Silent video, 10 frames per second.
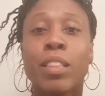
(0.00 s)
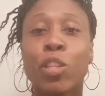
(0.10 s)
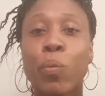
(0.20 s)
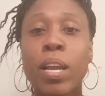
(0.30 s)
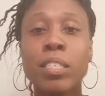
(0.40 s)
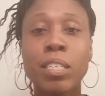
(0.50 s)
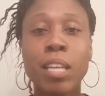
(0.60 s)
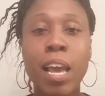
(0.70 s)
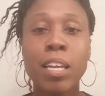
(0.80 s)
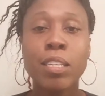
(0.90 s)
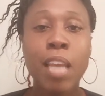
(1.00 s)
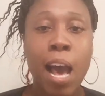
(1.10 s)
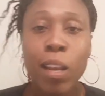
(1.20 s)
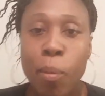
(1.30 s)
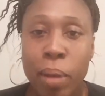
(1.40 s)
The reason that
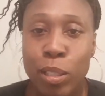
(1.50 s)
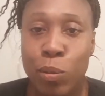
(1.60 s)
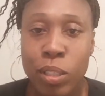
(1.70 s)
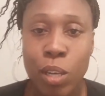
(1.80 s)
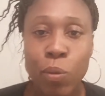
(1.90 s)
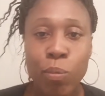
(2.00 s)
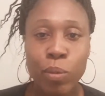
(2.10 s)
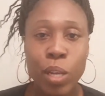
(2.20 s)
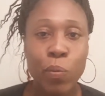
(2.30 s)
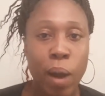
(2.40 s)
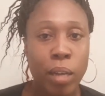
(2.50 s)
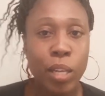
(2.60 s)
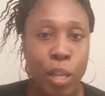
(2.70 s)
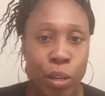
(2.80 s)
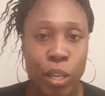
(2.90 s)
y'all are messing with
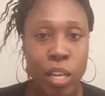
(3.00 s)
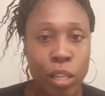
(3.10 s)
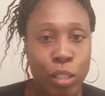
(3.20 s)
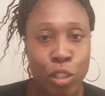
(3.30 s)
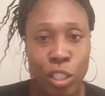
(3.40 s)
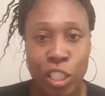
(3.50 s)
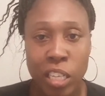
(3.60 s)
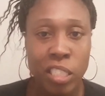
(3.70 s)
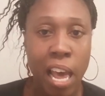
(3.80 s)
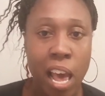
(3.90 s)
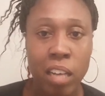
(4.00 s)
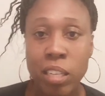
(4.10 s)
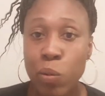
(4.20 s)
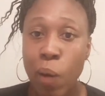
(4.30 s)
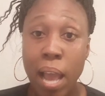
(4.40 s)
the Gentile,
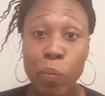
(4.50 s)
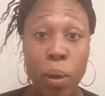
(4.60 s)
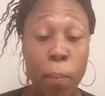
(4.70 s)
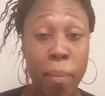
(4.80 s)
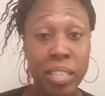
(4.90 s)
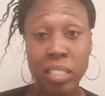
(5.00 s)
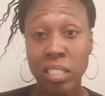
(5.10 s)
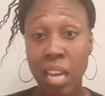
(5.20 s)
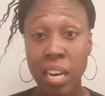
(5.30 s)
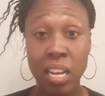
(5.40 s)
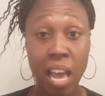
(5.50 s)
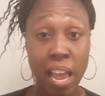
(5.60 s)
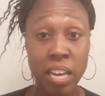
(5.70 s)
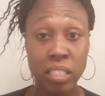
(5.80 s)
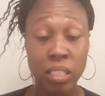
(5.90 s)
the white women, Mexican, Chinese,
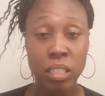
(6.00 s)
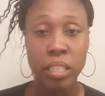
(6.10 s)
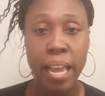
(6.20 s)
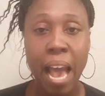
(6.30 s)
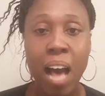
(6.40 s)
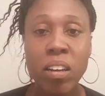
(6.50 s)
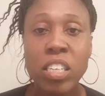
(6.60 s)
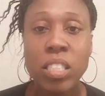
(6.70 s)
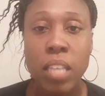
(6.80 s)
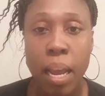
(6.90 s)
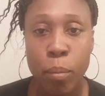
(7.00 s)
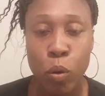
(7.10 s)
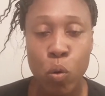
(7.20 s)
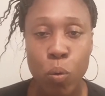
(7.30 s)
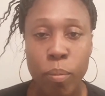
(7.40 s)
Asian, they all in the same
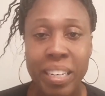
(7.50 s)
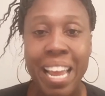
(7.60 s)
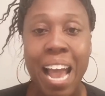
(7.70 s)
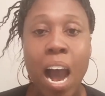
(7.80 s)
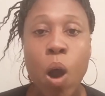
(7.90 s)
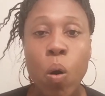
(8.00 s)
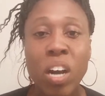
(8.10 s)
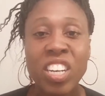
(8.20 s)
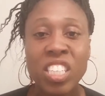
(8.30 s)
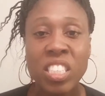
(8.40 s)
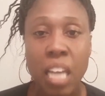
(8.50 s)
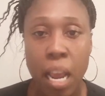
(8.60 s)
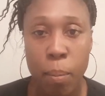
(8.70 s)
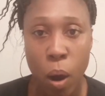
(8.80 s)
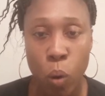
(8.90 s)
group. They all under the
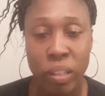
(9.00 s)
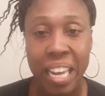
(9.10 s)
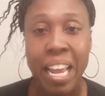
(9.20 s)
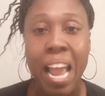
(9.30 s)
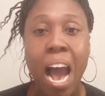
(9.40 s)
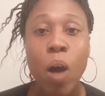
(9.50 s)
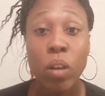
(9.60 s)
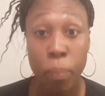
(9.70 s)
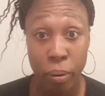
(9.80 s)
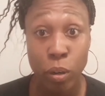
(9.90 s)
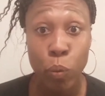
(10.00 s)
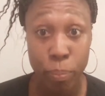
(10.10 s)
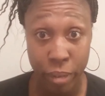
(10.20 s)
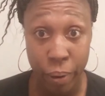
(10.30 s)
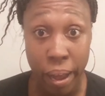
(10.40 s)
same oath, and they all up here to
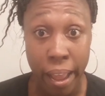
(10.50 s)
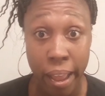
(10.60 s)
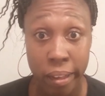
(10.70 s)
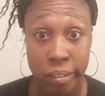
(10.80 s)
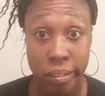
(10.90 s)
whoop your ass.